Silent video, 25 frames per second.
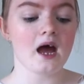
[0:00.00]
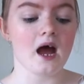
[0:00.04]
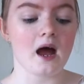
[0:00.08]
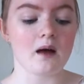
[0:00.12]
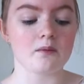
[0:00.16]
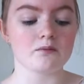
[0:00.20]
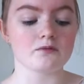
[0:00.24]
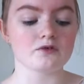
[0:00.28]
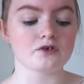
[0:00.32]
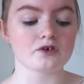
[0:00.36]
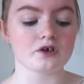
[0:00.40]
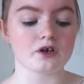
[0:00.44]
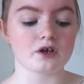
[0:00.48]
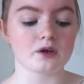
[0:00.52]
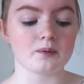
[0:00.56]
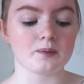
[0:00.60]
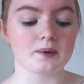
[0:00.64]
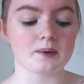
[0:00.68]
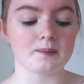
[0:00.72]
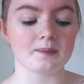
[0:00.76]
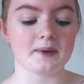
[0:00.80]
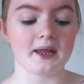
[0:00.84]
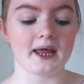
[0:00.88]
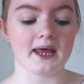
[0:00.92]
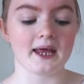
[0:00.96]
I'm just going to
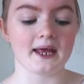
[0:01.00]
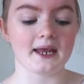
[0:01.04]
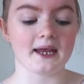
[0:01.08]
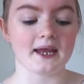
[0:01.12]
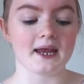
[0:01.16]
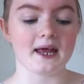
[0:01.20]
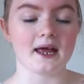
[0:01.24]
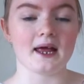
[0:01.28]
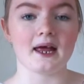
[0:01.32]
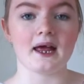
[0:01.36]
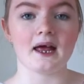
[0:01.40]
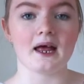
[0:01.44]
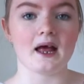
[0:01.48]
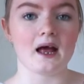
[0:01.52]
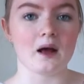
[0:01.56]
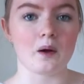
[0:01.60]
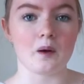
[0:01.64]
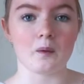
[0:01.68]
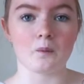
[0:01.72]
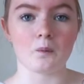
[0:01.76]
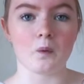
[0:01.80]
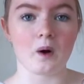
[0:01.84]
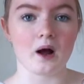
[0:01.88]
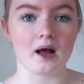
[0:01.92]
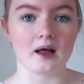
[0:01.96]
be playing it
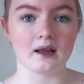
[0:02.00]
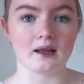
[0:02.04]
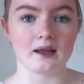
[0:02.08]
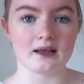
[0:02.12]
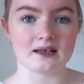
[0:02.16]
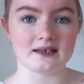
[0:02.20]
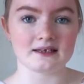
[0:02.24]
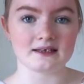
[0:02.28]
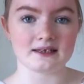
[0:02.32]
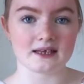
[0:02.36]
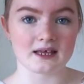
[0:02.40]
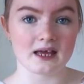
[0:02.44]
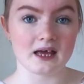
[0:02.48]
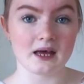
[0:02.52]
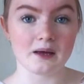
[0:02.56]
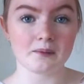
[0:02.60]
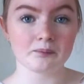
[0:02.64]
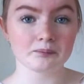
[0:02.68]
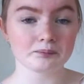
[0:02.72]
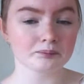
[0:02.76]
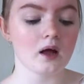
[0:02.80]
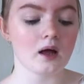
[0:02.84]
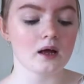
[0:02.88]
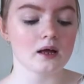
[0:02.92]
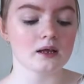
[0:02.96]
while I sing it,
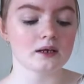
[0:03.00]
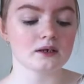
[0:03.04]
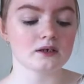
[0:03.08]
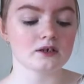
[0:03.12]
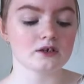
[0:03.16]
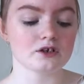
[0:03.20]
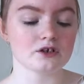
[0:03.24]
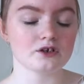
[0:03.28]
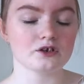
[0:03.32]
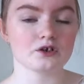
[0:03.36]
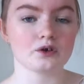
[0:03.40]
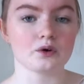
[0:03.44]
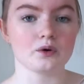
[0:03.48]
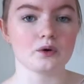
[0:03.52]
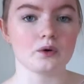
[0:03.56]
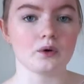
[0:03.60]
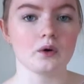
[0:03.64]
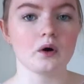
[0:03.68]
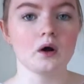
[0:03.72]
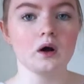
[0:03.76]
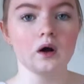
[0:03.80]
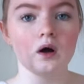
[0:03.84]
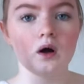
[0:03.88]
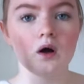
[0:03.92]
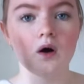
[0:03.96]
and so